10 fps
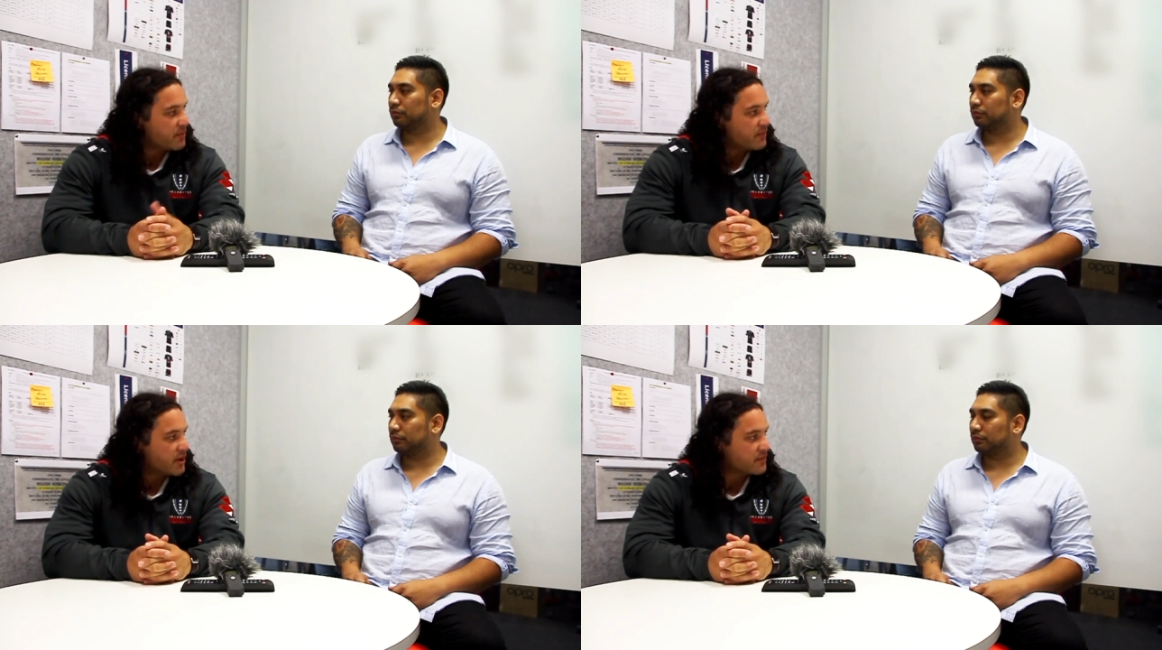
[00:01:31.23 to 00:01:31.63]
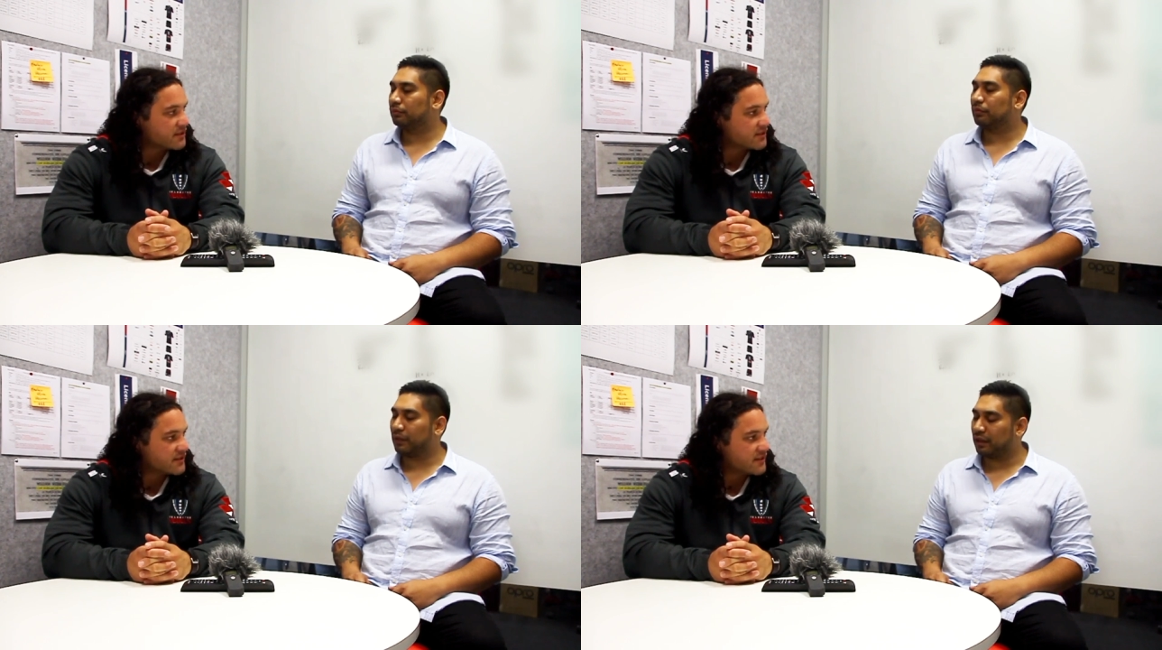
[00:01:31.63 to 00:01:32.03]
Speaker 1: people in
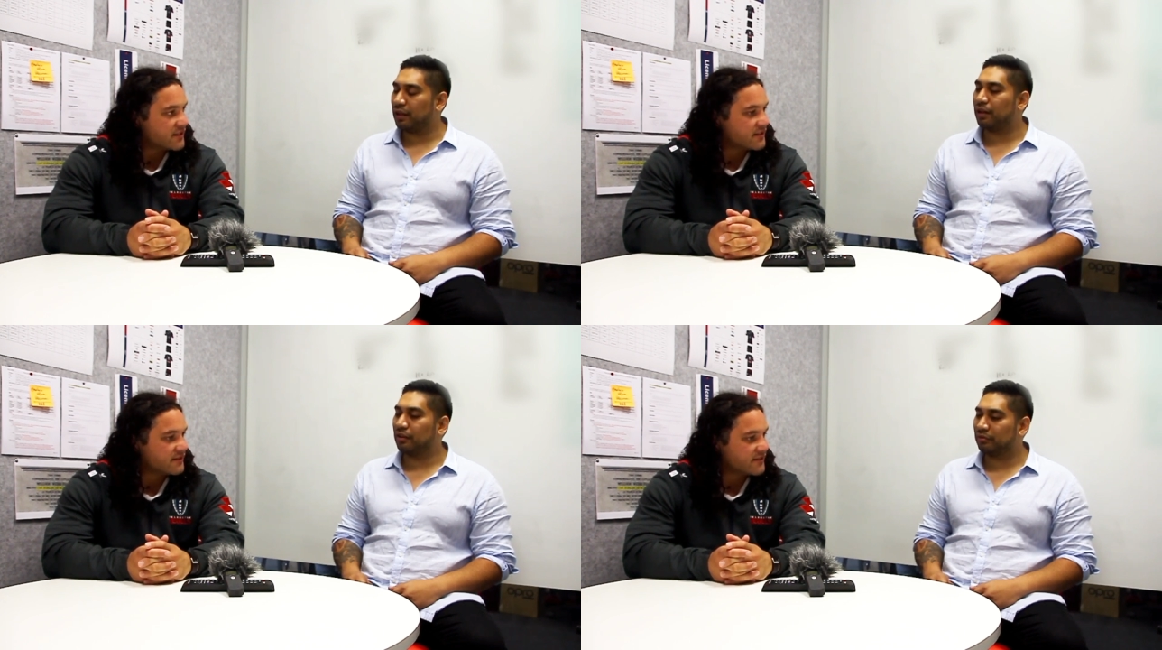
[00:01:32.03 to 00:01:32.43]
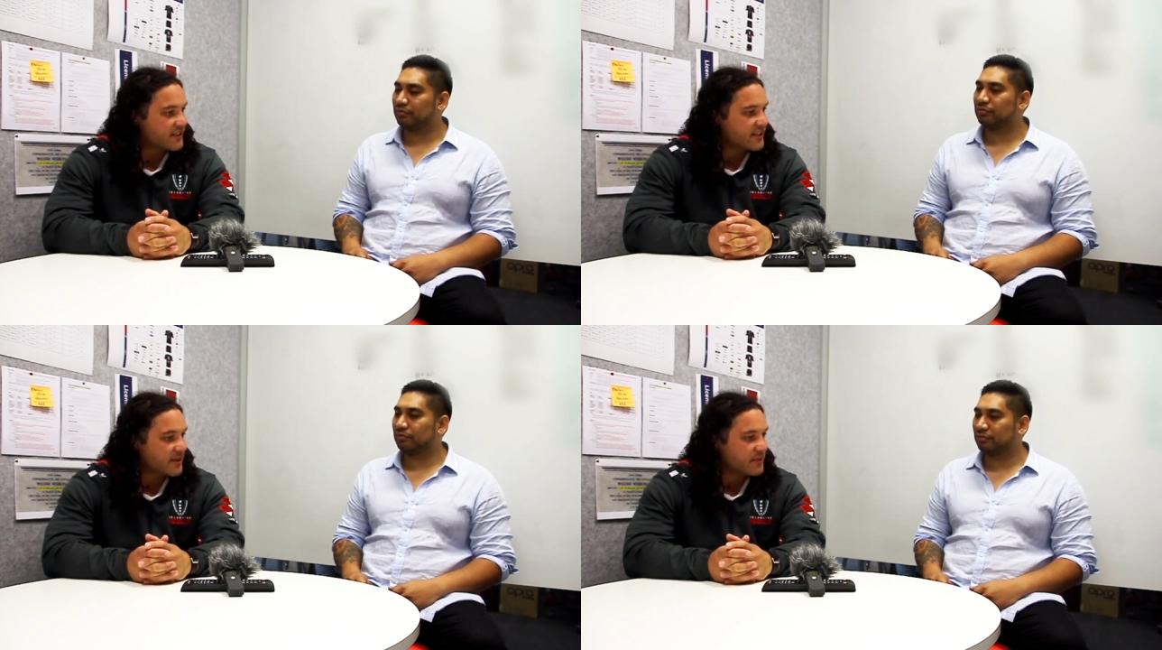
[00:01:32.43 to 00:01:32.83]
Melbourne, so it, it,
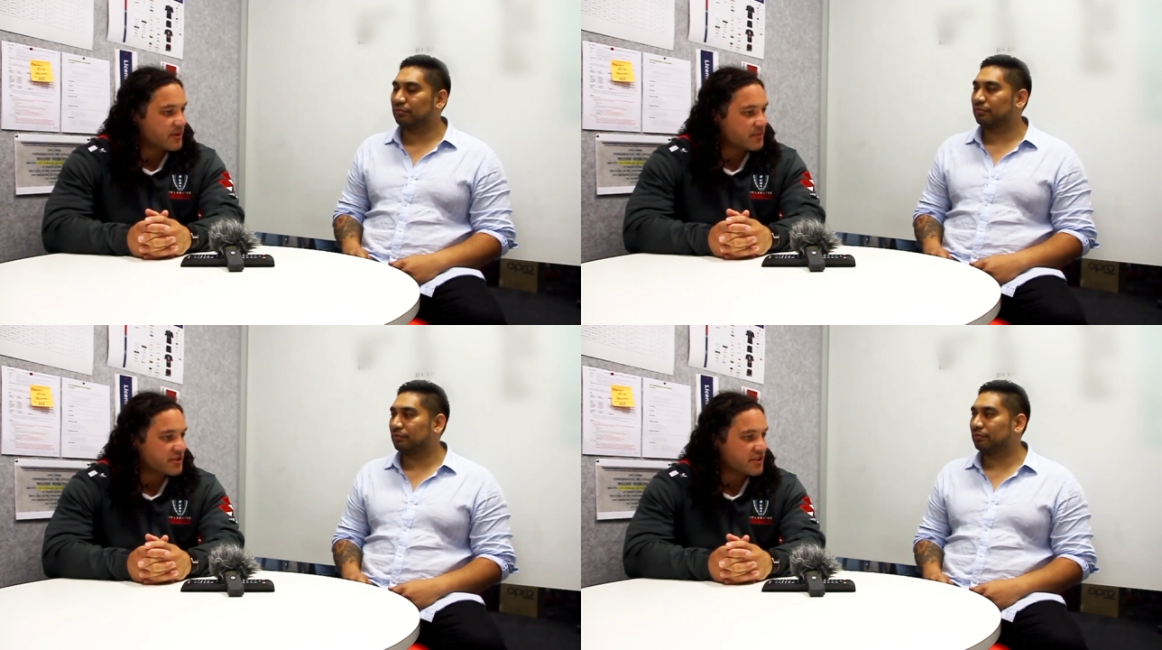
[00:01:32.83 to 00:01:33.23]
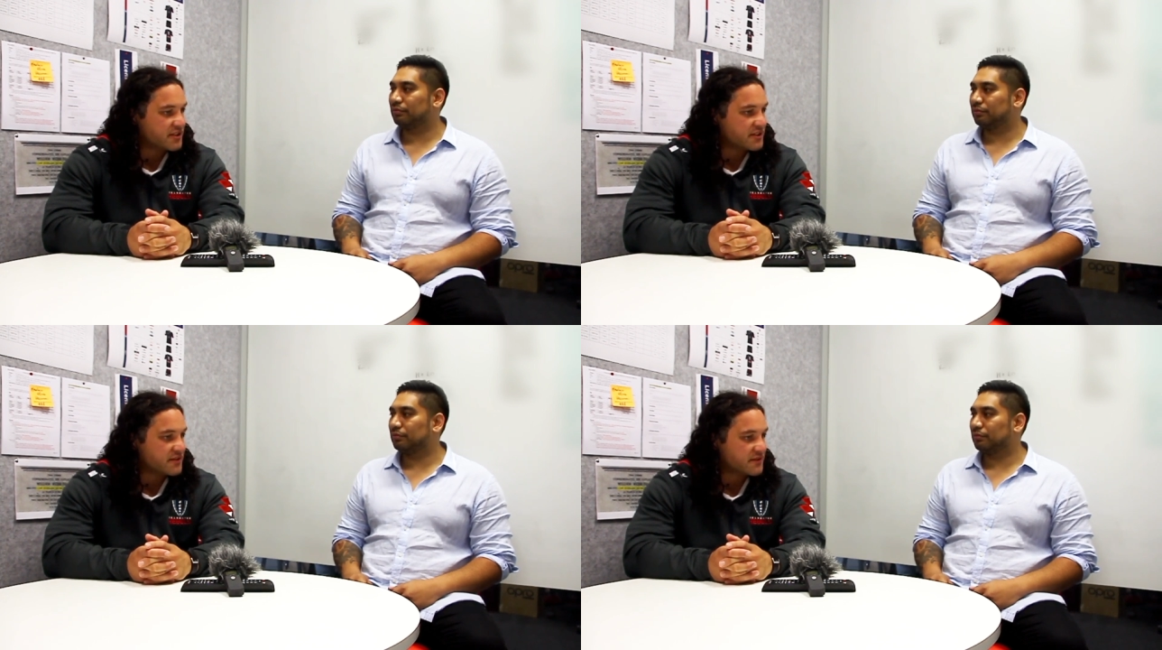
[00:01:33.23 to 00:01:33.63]
really gave me an
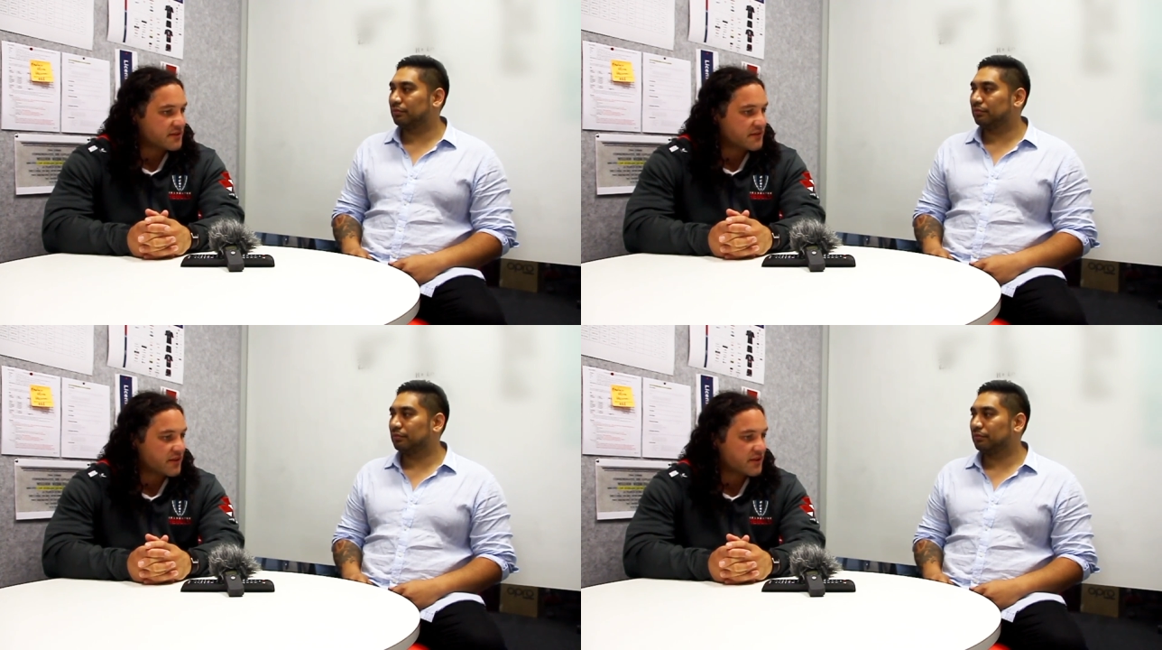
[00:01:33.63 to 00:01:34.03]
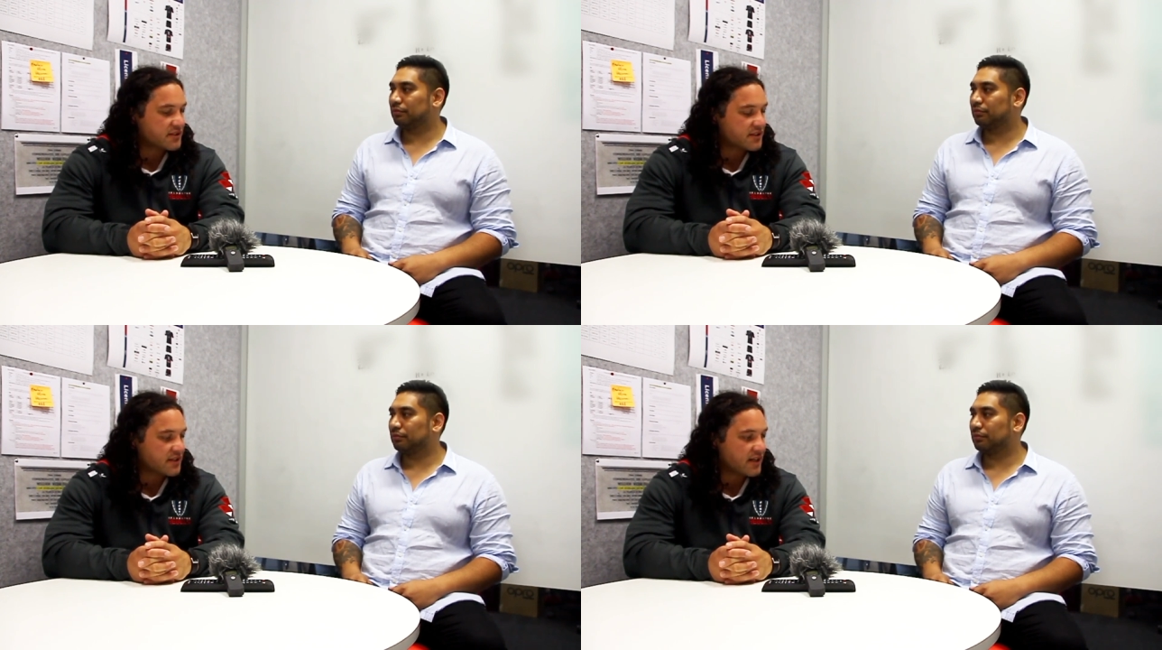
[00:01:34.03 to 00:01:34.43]
opportunity to, to
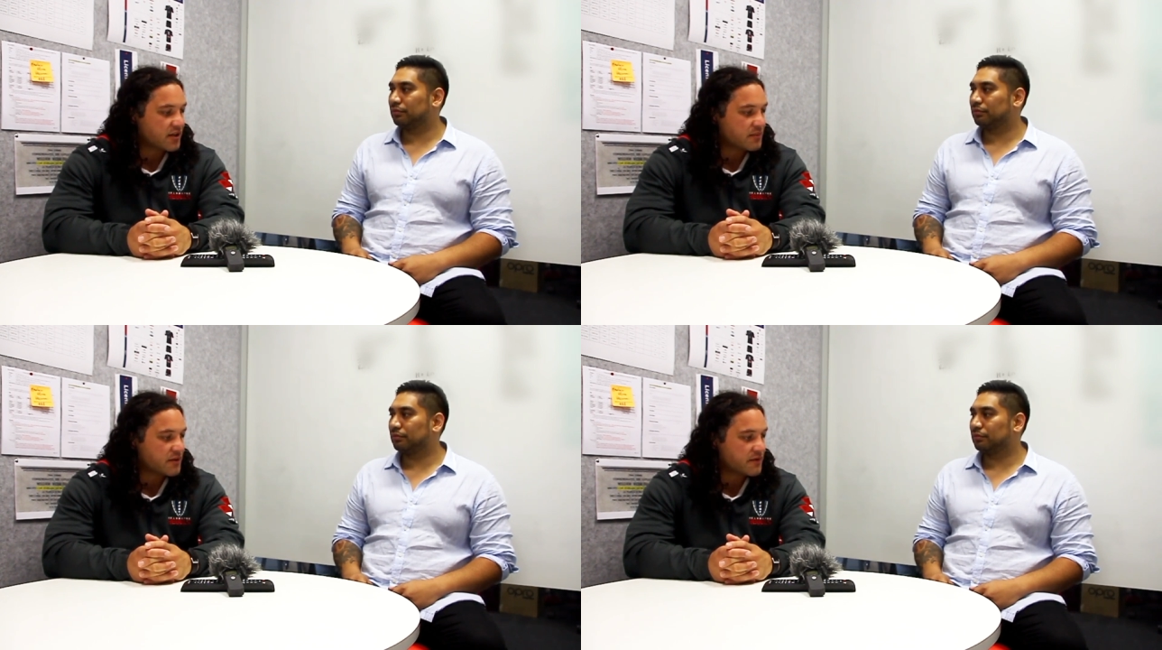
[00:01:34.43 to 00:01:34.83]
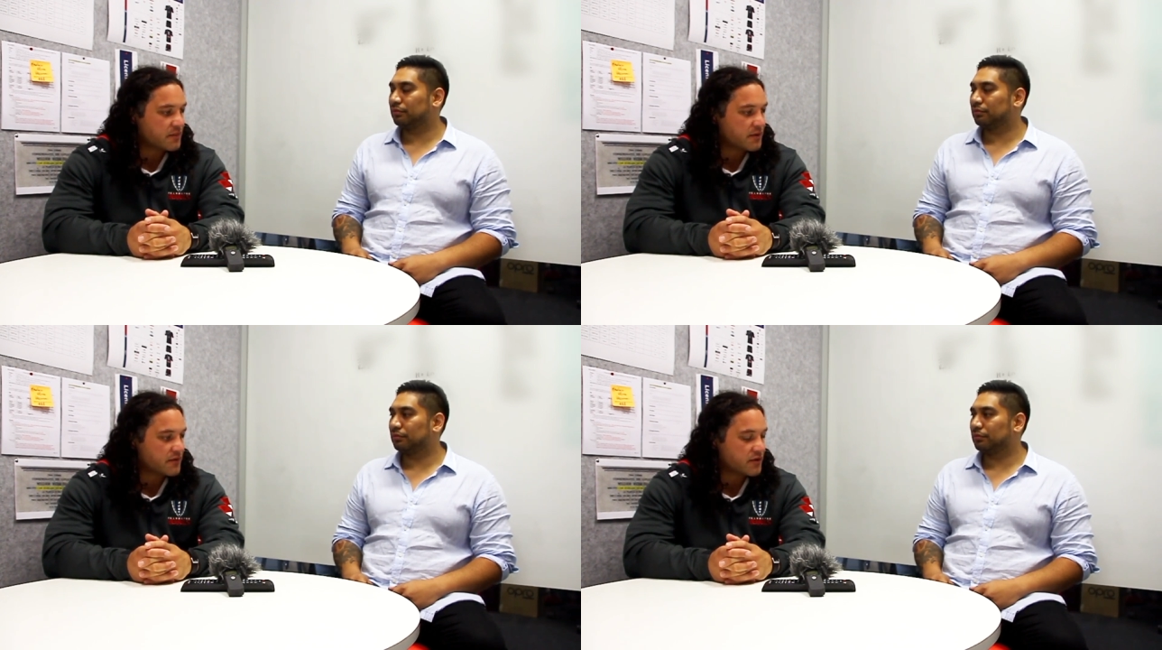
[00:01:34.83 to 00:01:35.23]
focus in hard on my,
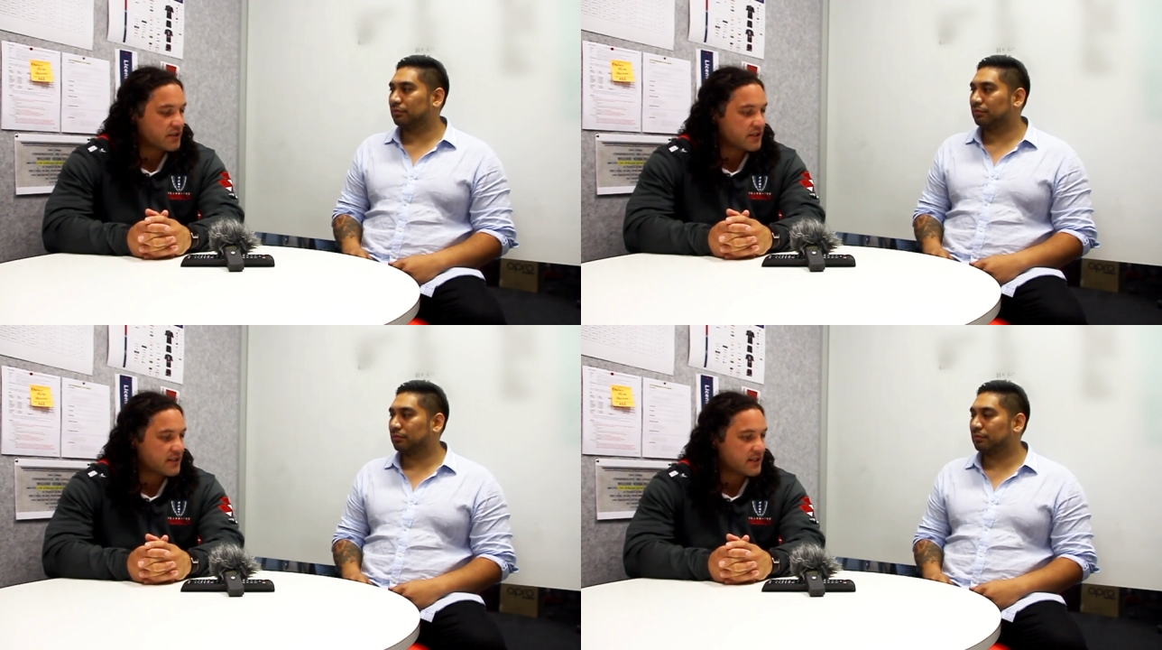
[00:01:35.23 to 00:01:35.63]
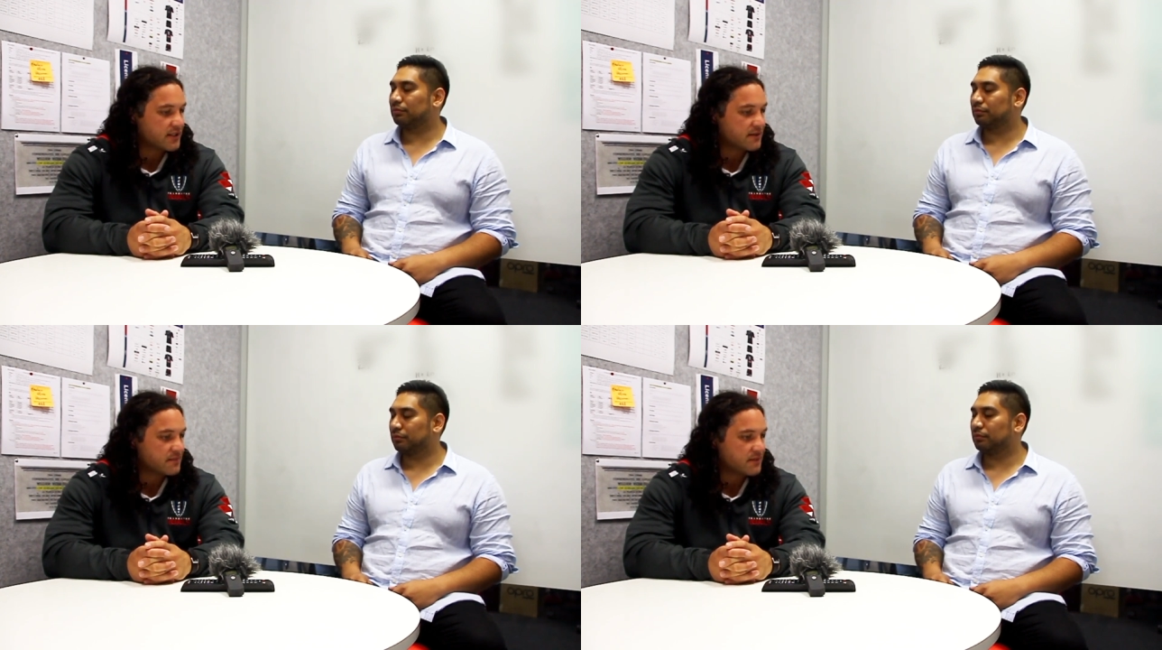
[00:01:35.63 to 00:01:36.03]
my footy and
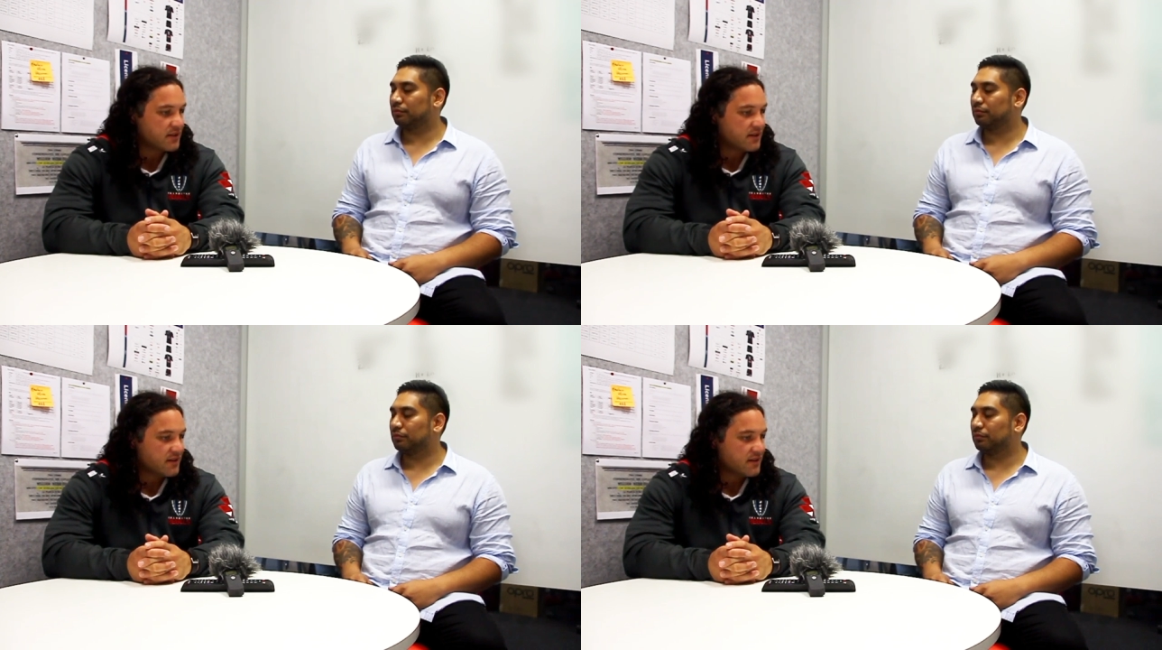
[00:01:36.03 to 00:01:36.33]
um,